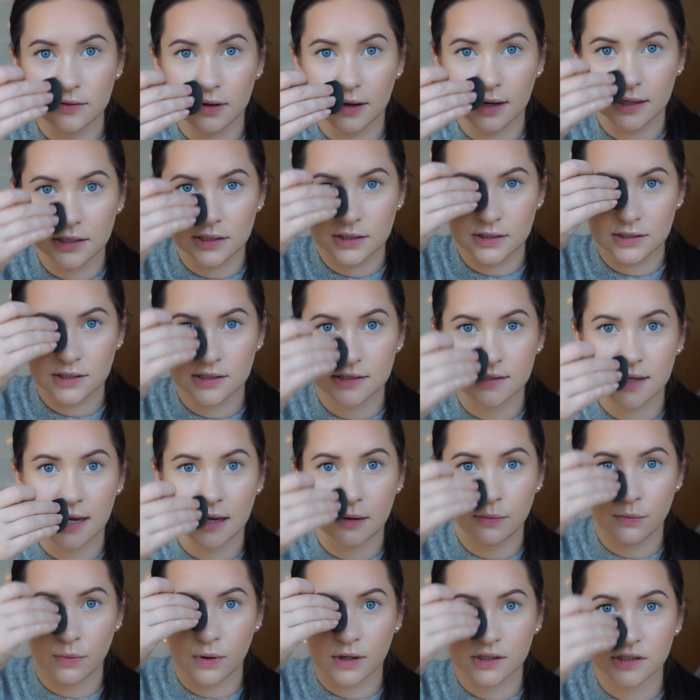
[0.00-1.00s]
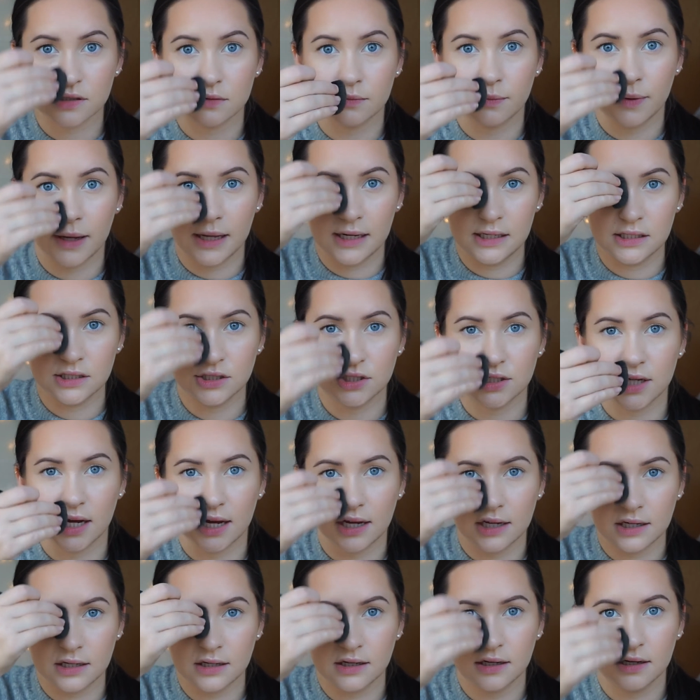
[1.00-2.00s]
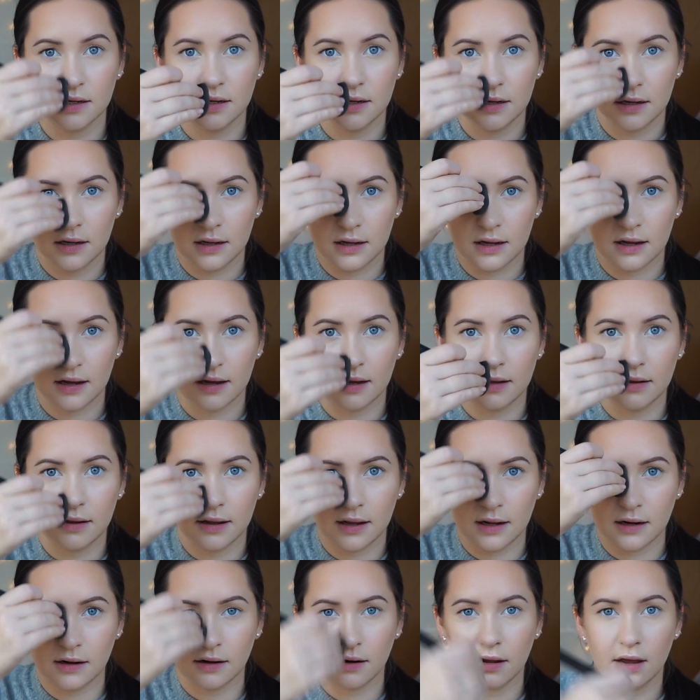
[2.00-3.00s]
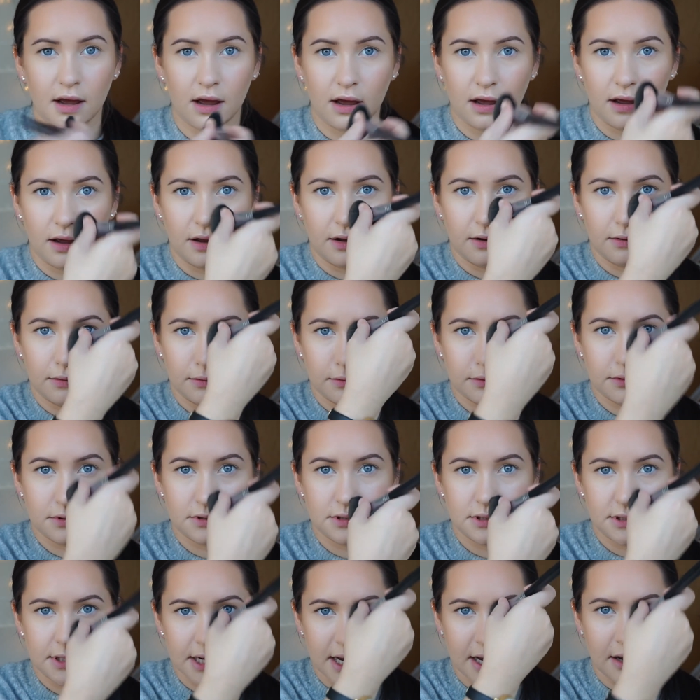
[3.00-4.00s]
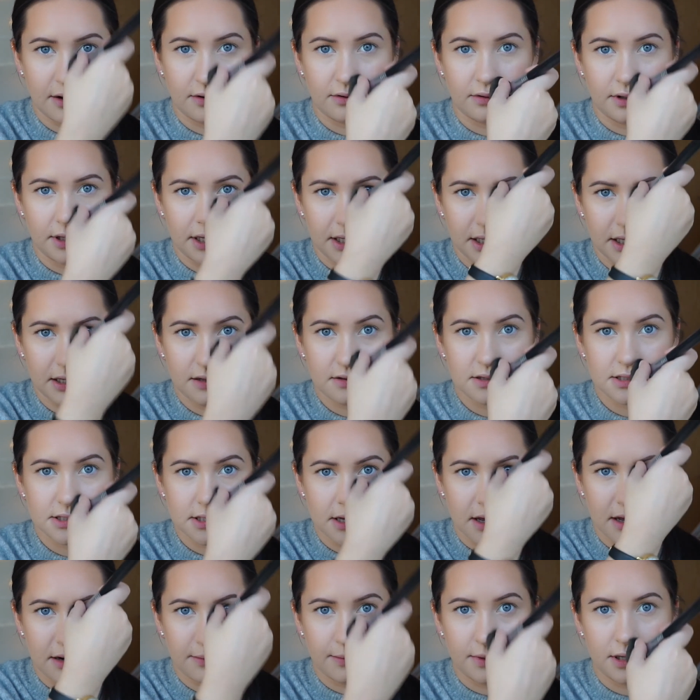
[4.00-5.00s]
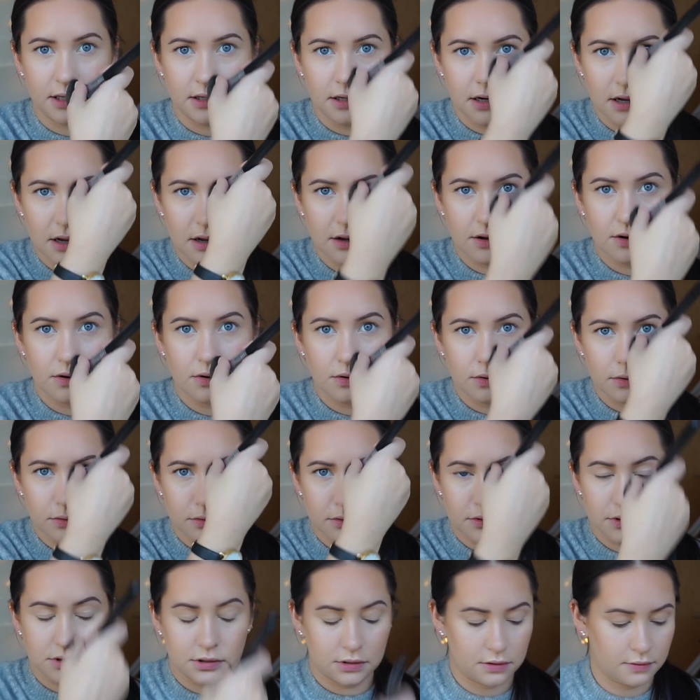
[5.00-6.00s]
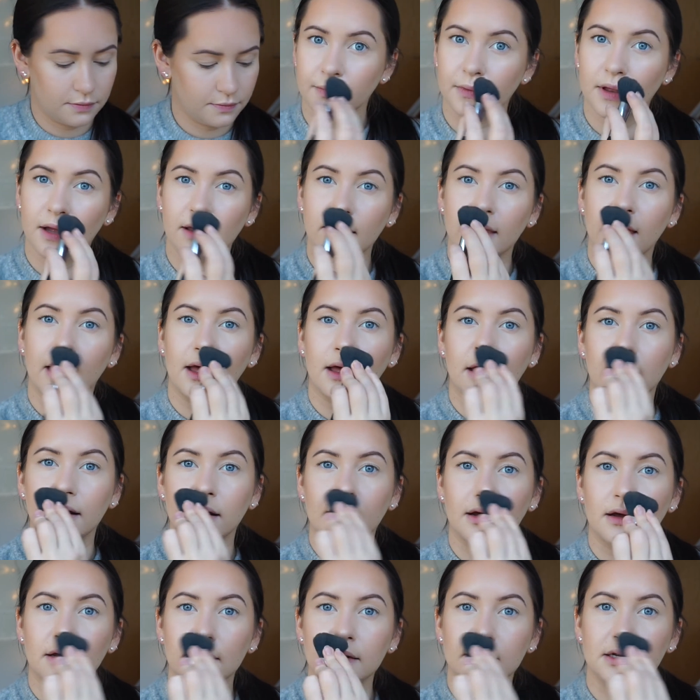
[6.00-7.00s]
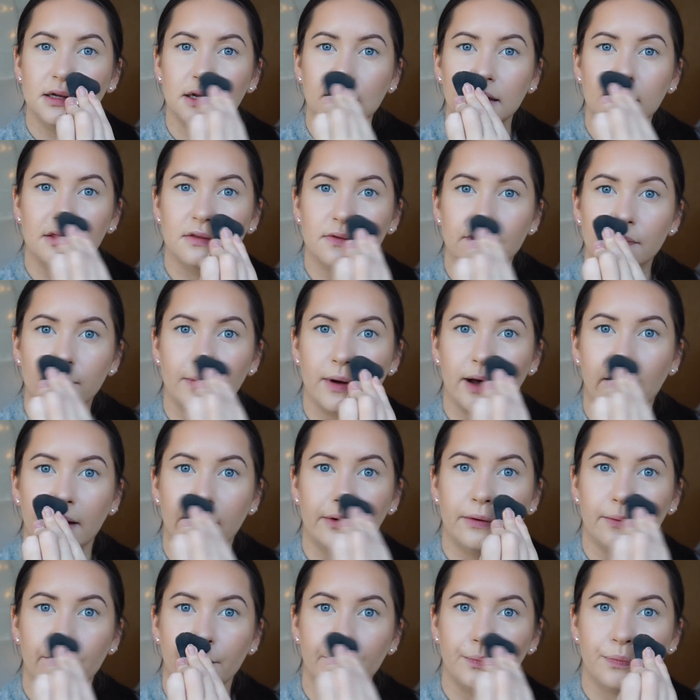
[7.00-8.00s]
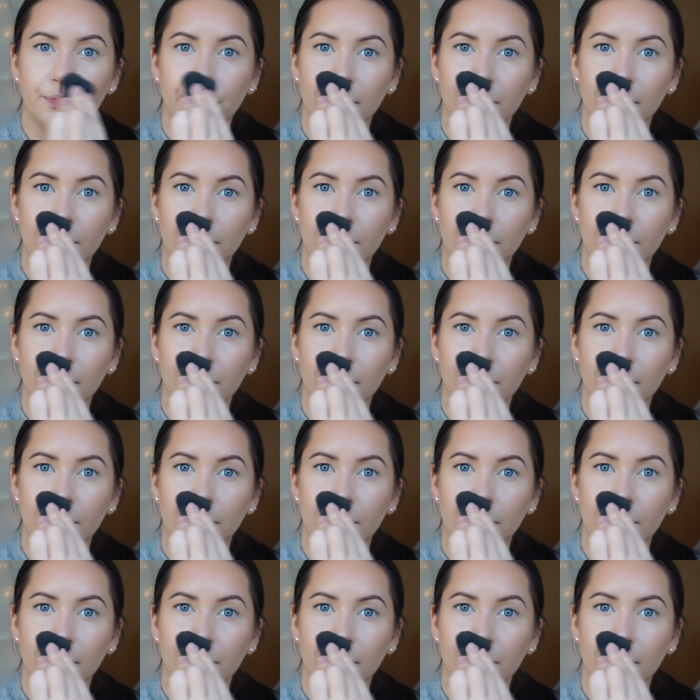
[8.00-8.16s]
So I just use the same brush and pinch it, and then go down either side of my nose, and then underneath as well.